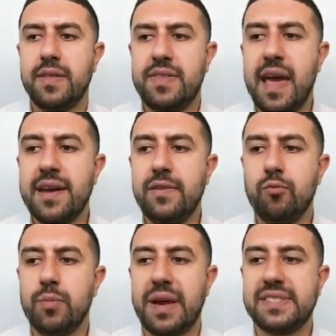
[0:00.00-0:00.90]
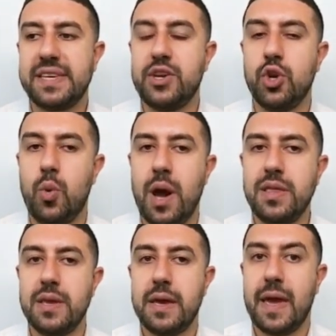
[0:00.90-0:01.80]
then we might say, you know
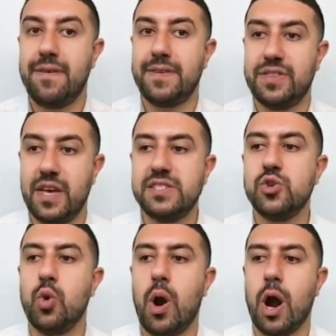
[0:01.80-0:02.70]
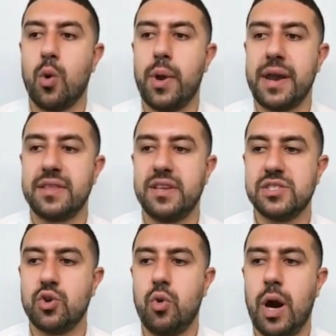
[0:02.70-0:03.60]
what, if it doesn't go our way and it
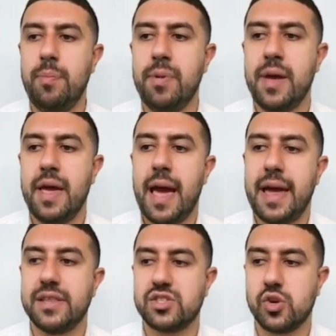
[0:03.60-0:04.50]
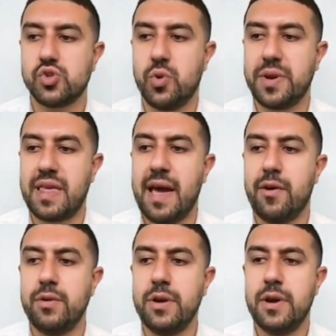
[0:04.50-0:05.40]
doesn't go up and it starts going
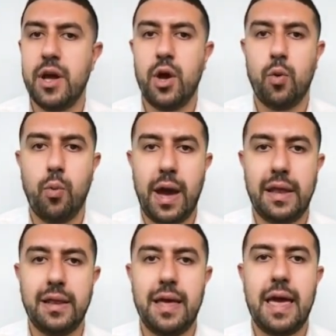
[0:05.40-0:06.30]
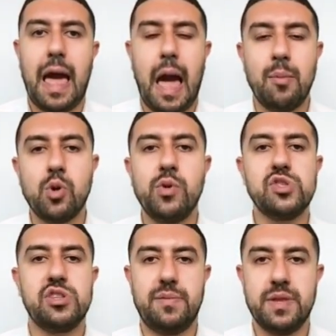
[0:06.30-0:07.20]
down, well, I'm going
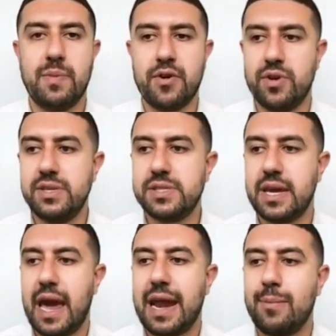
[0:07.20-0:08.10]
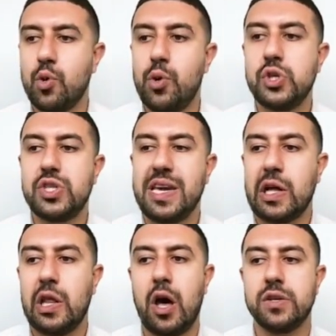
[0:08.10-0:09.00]
to limit my risk and I'm going to take
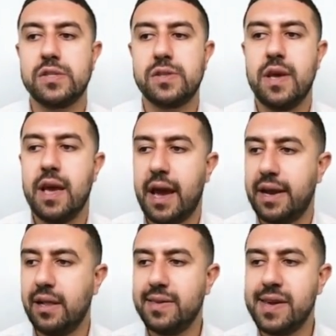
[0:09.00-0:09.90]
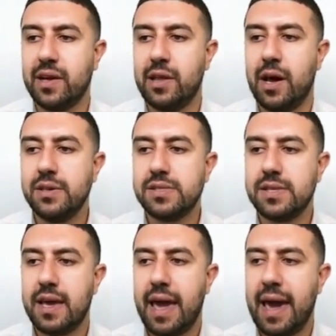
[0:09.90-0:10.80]
a loss. And I'll take a
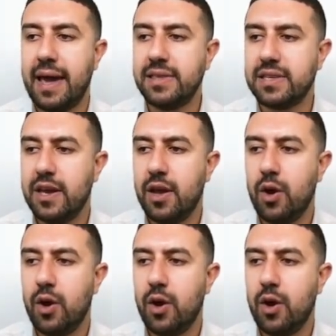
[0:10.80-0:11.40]
loss at